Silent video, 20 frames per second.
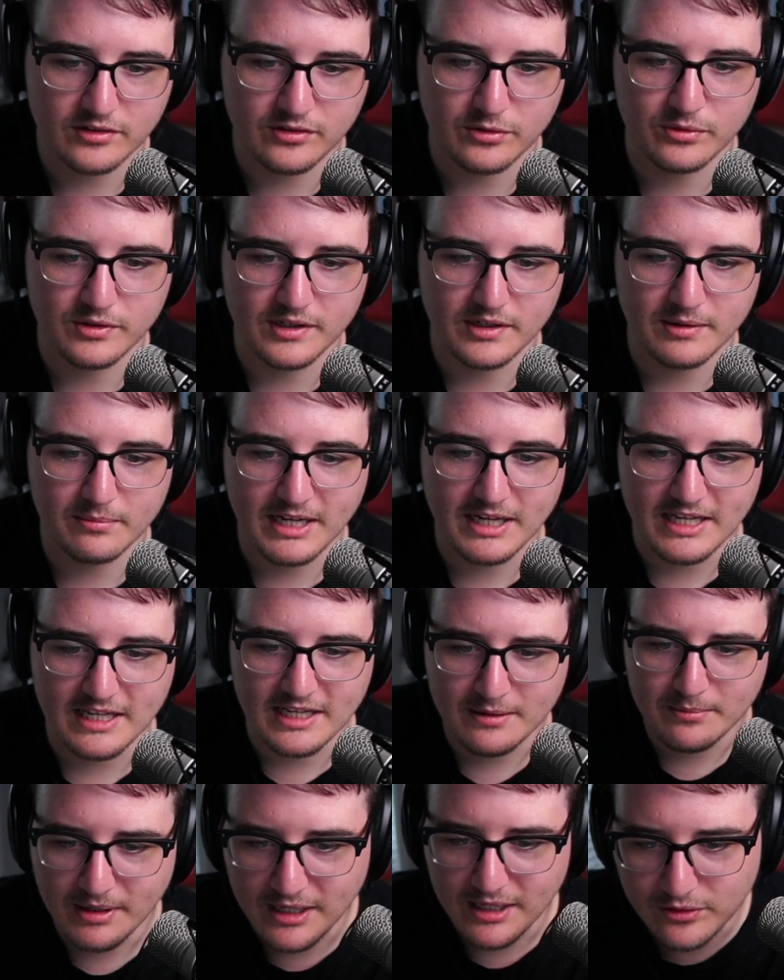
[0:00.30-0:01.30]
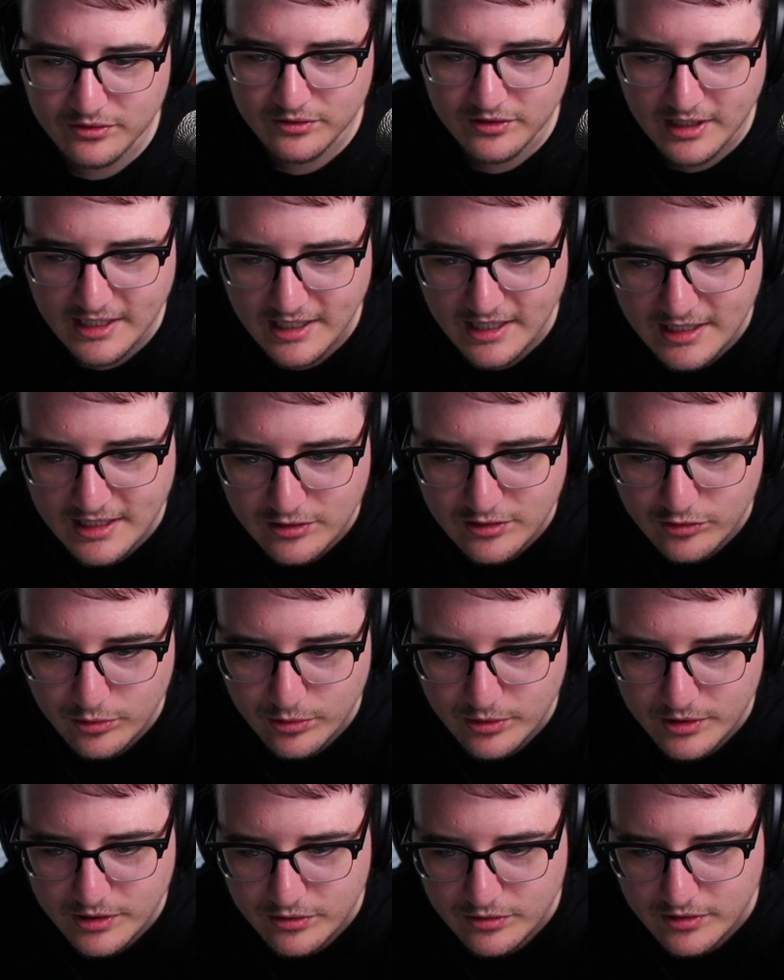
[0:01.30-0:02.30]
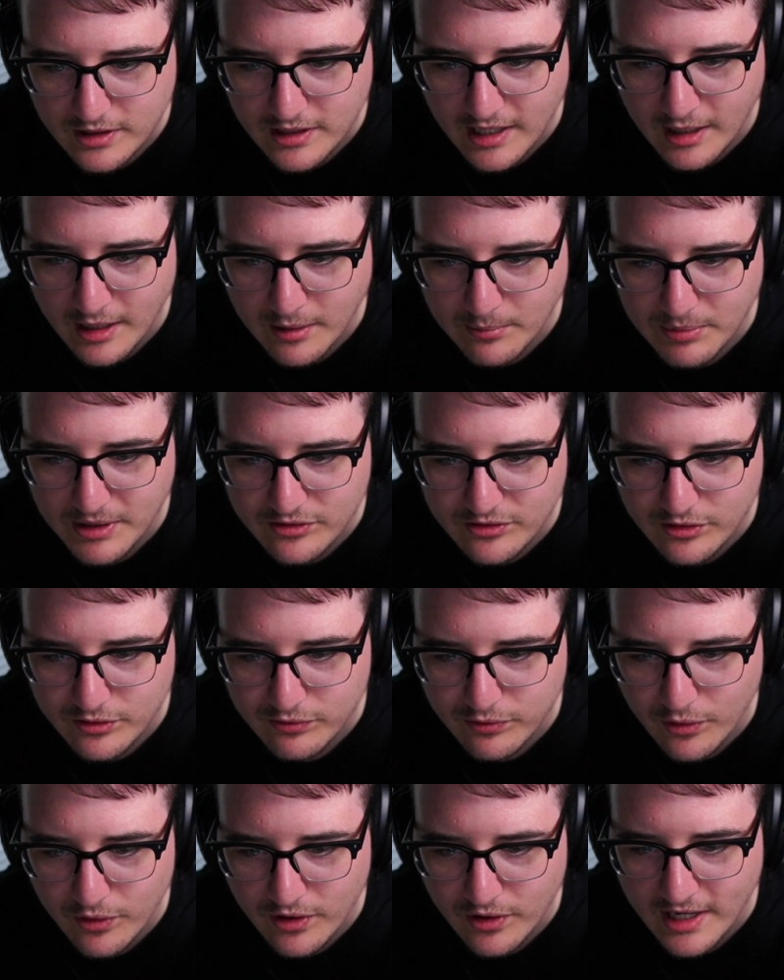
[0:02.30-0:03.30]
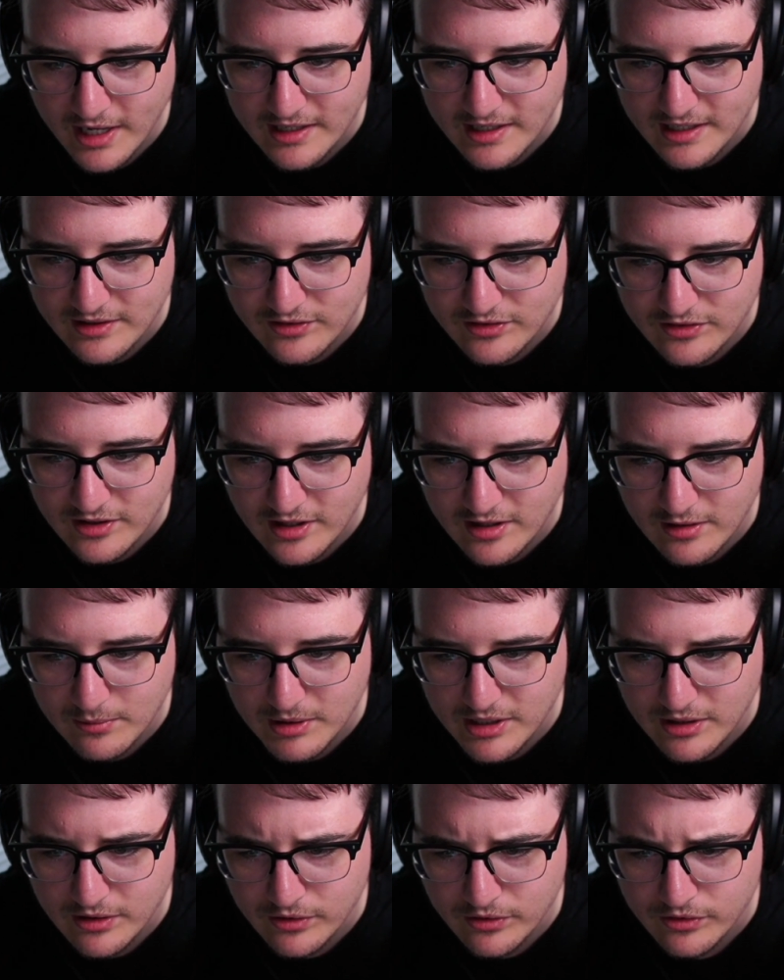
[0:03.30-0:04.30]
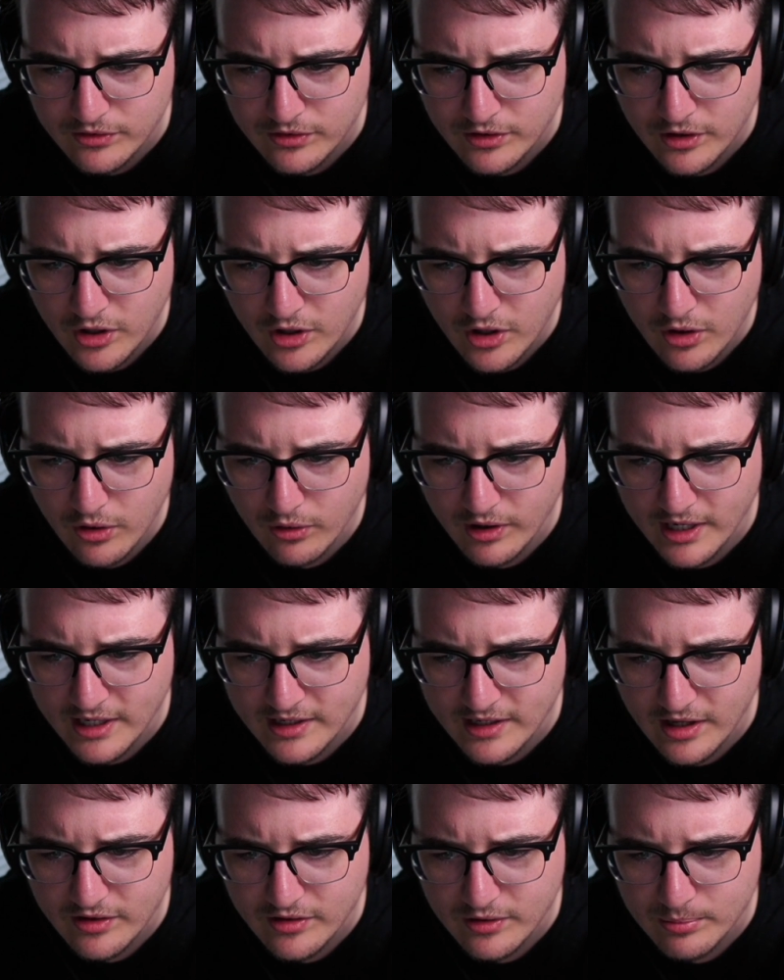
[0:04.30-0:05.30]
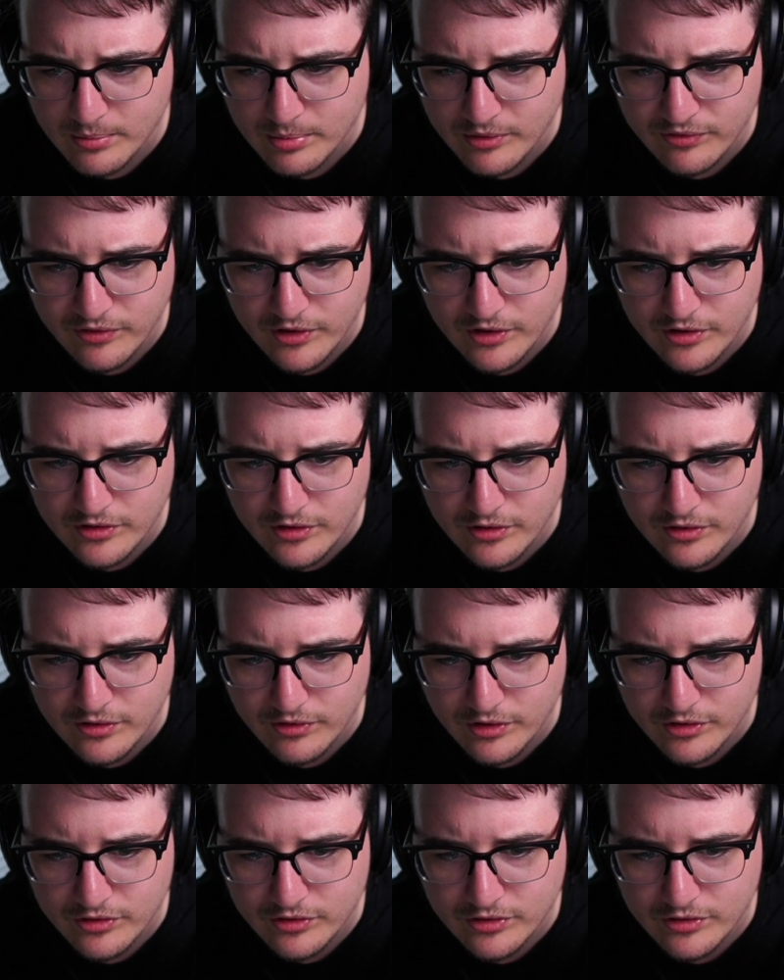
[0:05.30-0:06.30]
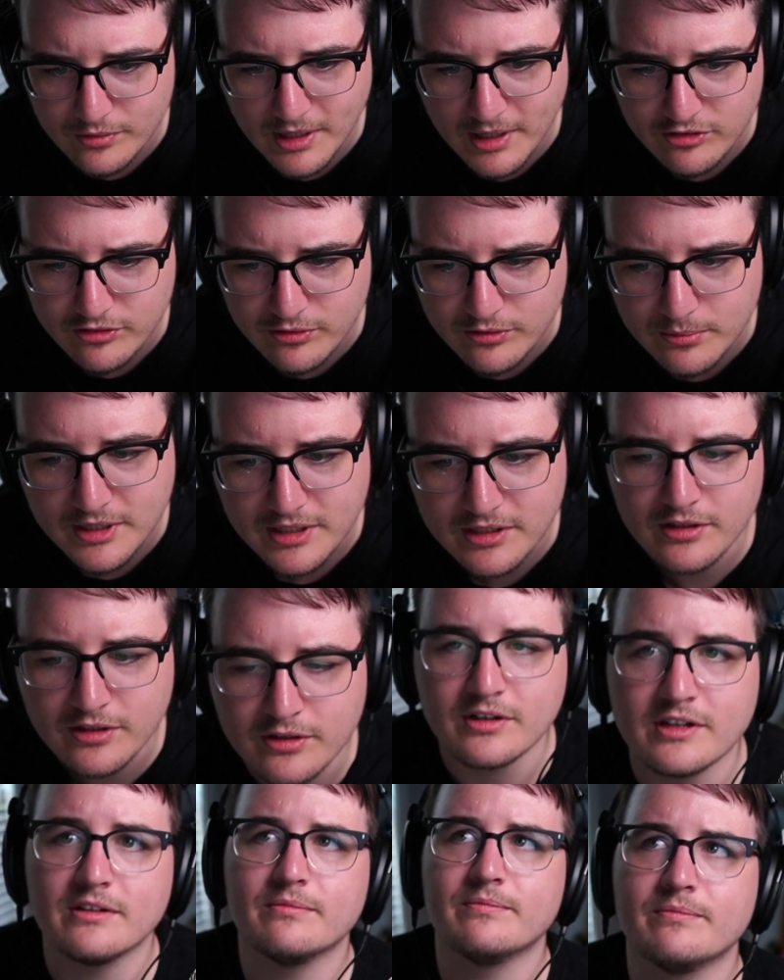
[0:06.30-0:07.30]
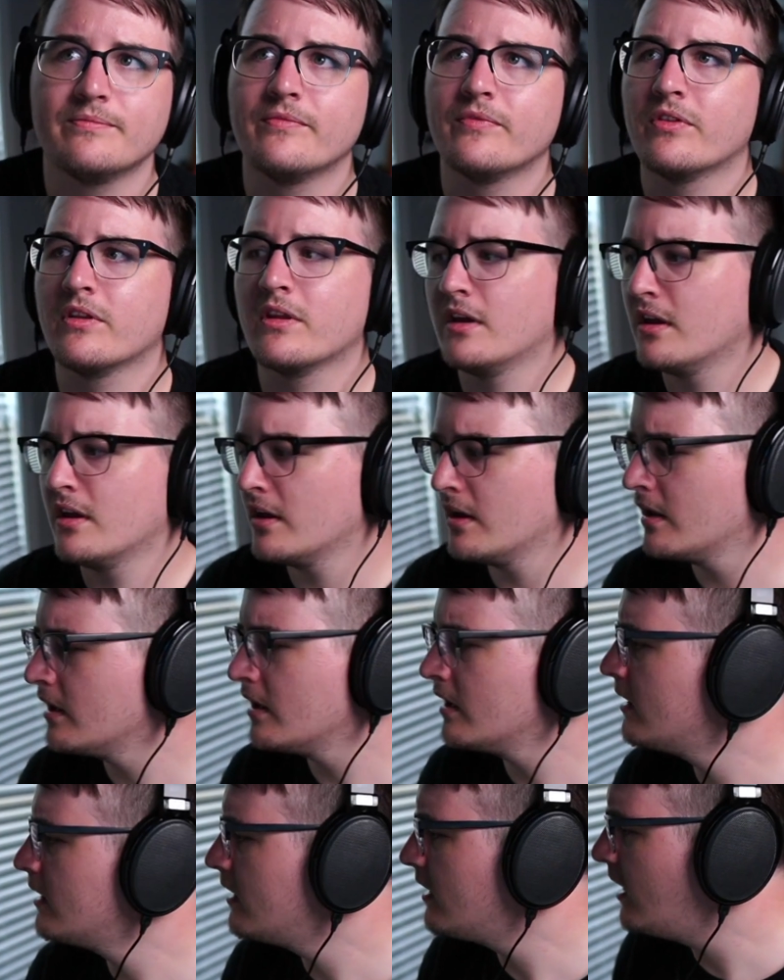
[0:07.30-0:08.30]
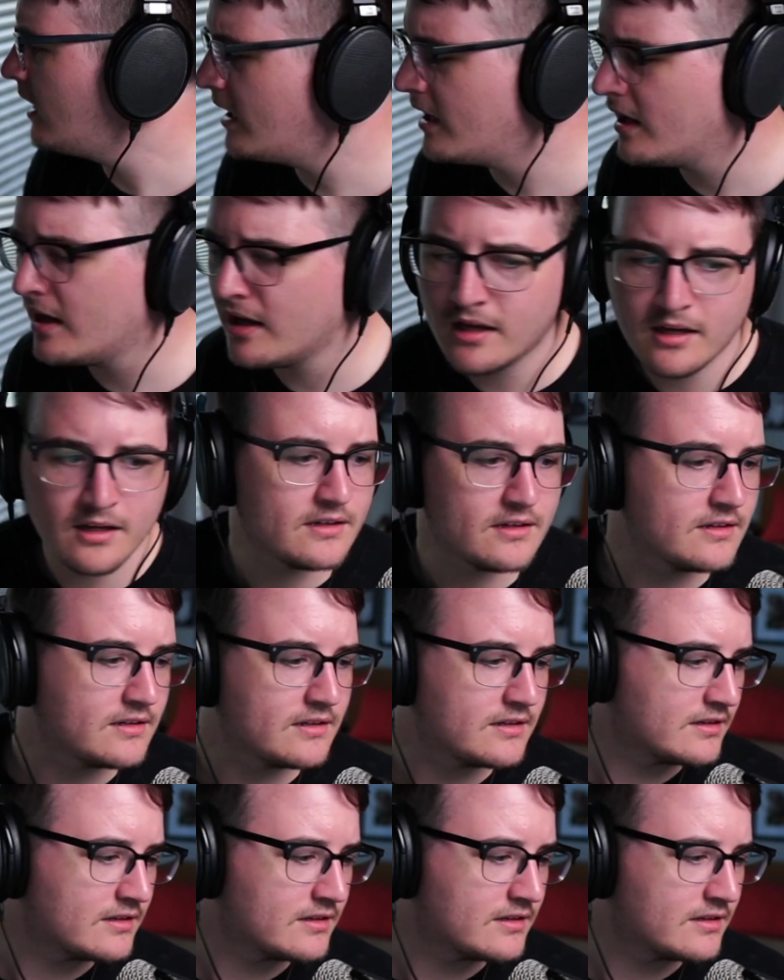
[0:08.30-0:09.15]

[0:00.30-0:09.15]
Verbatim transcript: Did you get my email saying I enjoy your shit? How big is your forehead in centimeters or any other preferred universal measurement unit? Uh,